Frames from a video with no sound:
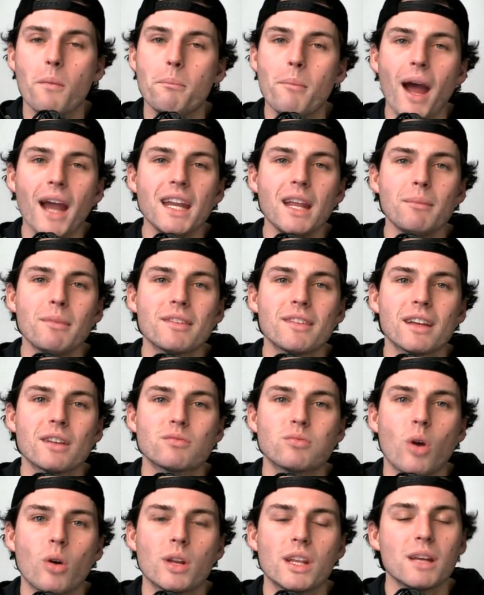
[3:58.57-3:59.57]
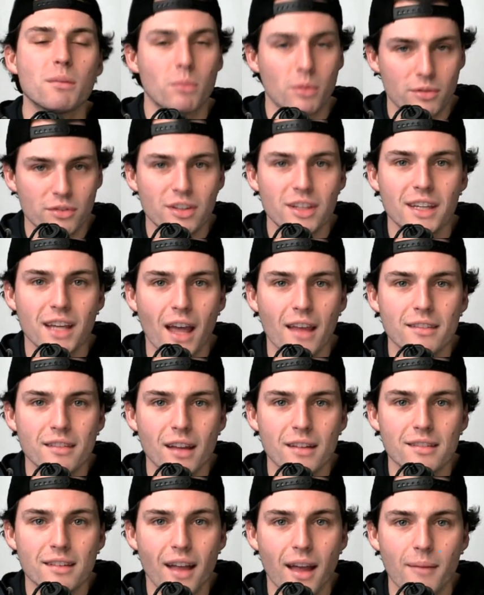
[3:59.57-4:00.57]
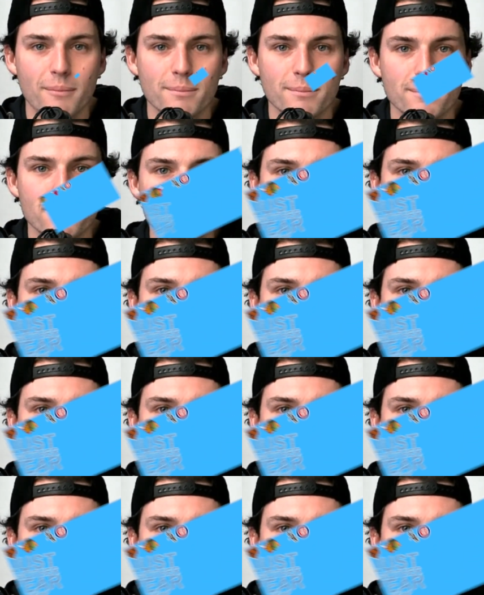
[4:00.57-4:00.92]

My name is Nick Rohde, and we'll see you guys next time.